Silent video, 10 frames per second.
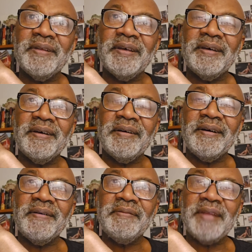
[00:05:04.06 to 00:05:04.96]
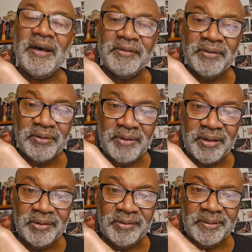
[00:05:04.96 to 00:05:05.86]
of Downstairs
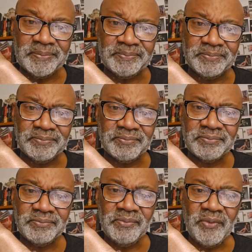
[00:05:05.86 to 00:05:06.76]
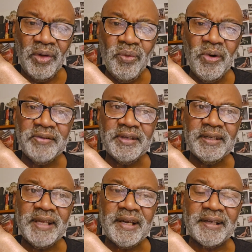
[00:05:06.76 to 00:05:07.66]
Records was
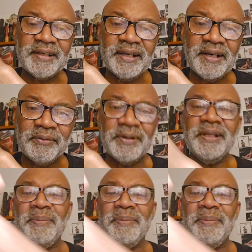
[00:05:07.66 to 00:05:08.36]
that it had a